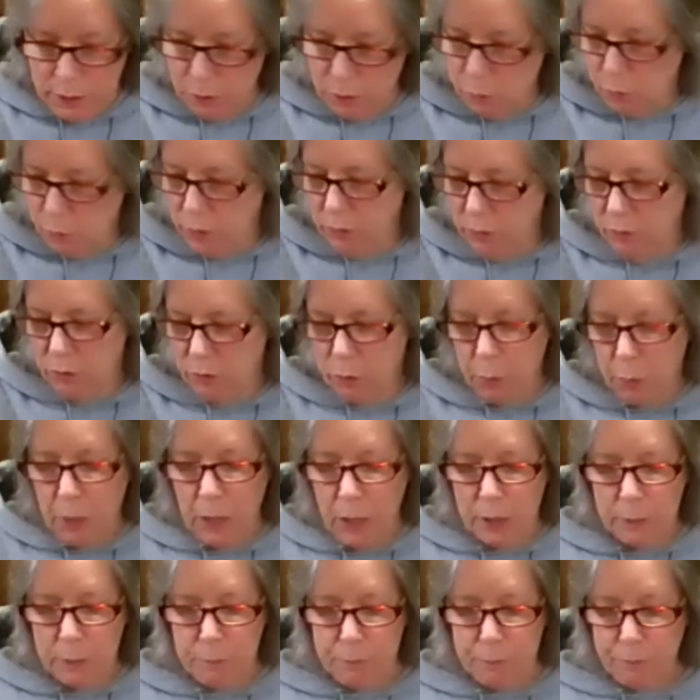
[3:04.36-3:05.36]
it went to the
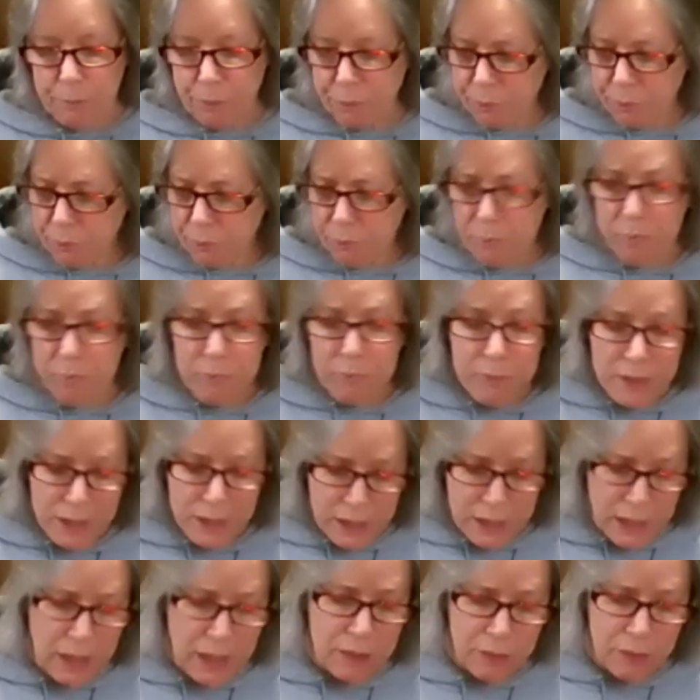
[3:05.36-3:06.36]
bottom.
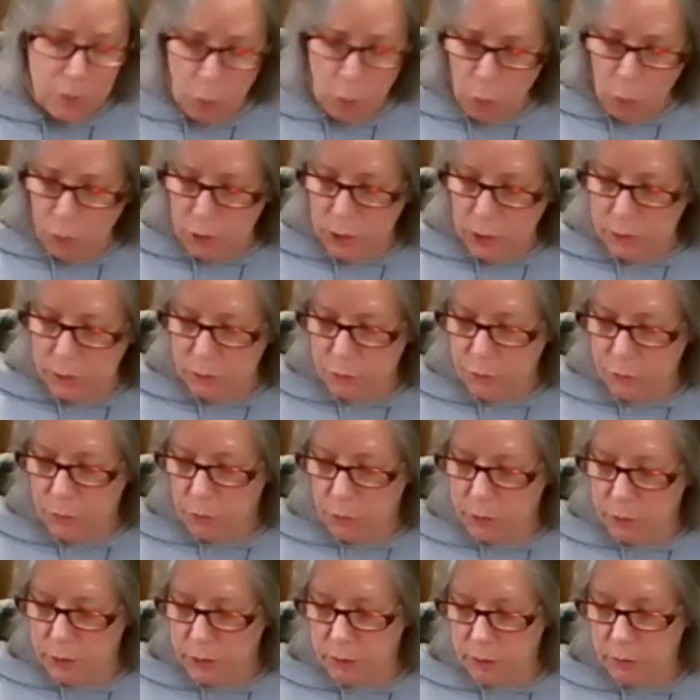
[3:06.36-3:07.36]
And the oil is
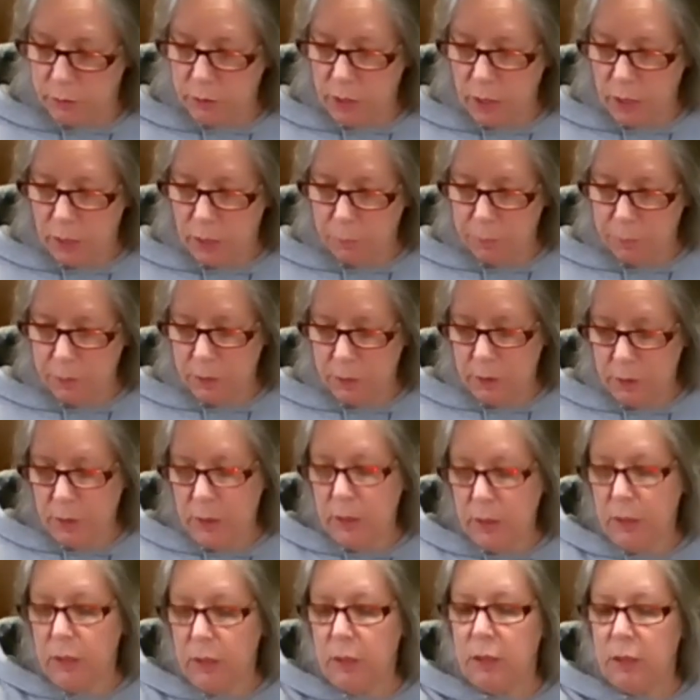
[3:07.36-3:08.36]
floating on top.
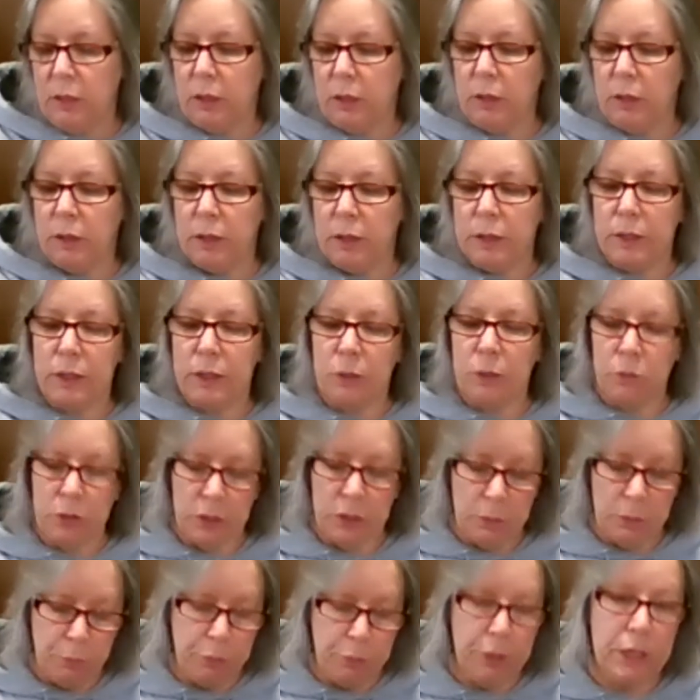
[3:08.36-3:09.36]
All right, now we're going
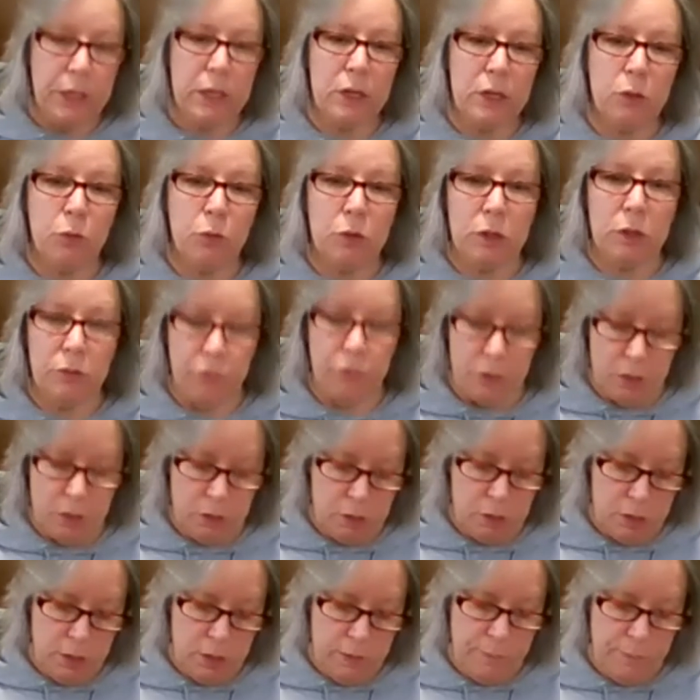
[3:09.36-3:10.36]
to pick one of
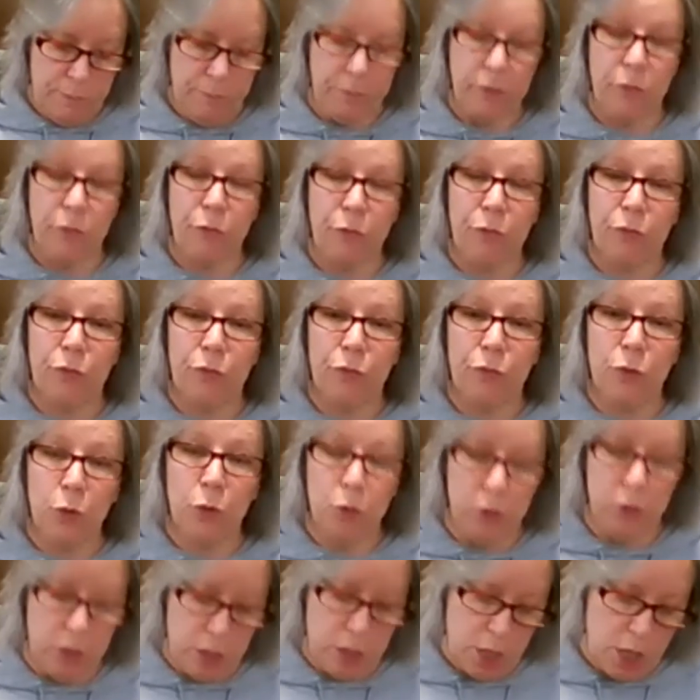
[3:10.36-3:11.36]
our
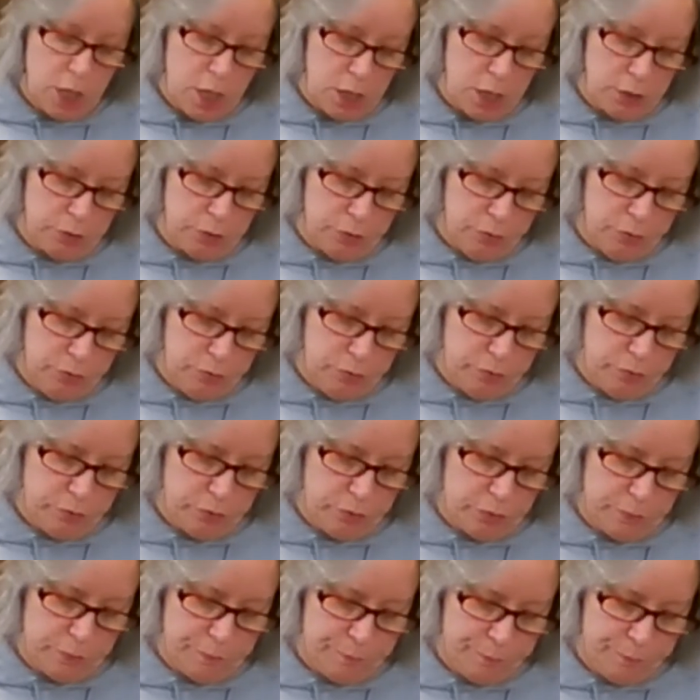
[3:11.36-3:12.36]
food
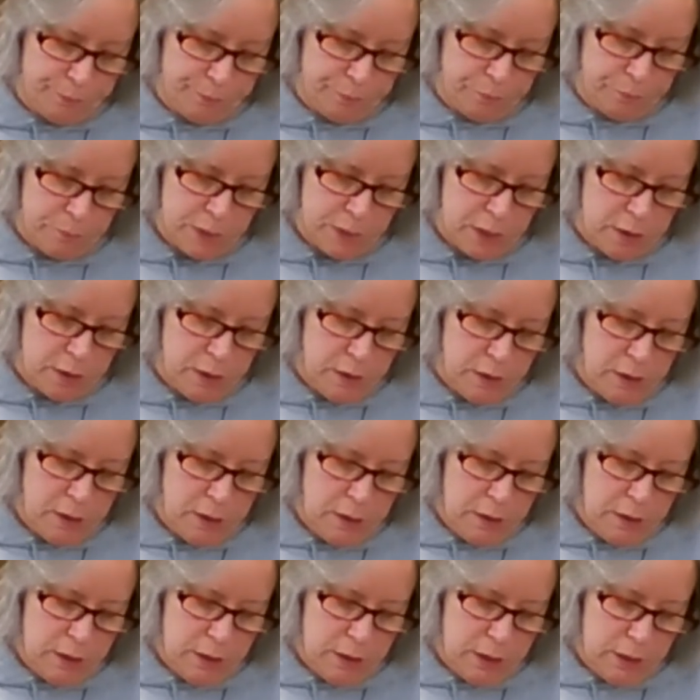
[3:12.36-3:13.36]
colors.
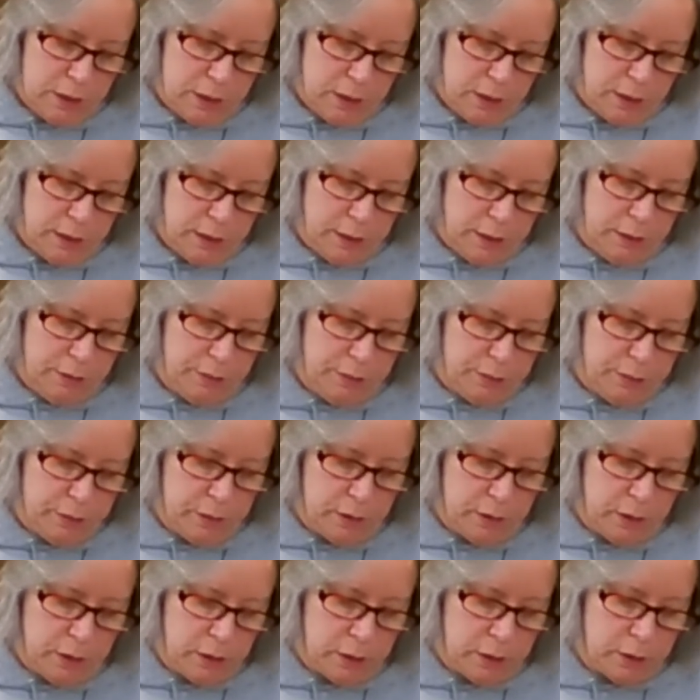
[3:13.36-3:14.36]
I
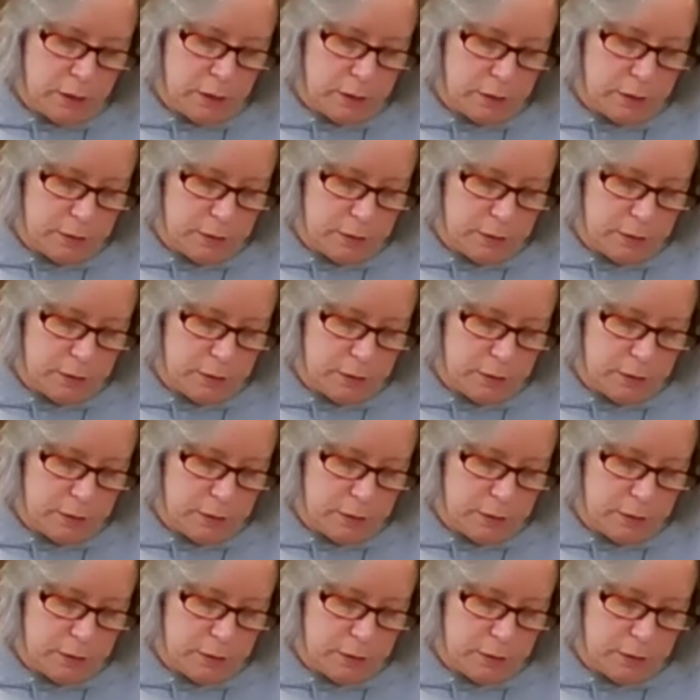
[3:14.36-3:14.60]
think,